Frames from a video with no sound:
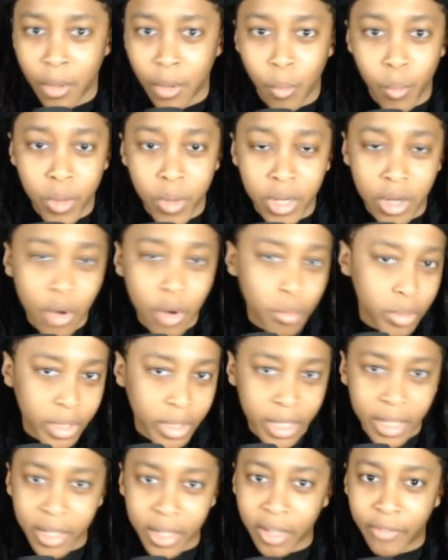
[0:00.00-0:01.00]
We know what
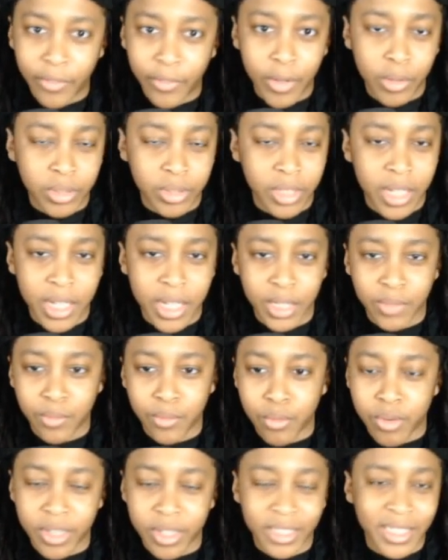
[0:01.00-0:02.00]
the NFL stands
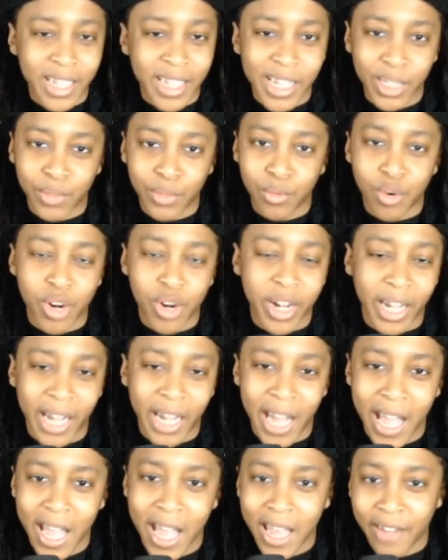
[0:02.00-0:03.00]
for. It stands for
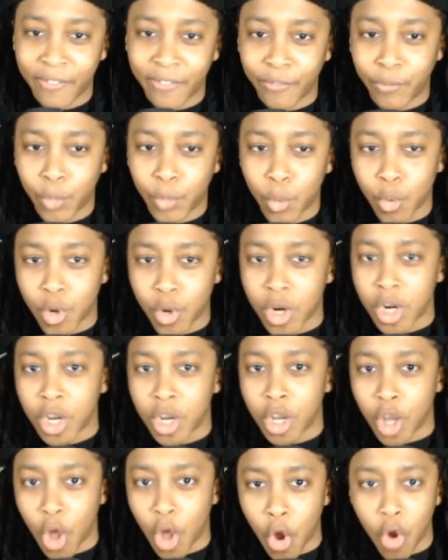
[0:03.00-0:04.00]
not for
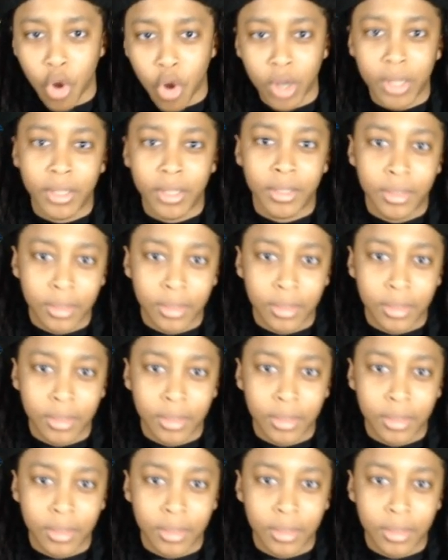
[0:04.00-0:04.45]
long.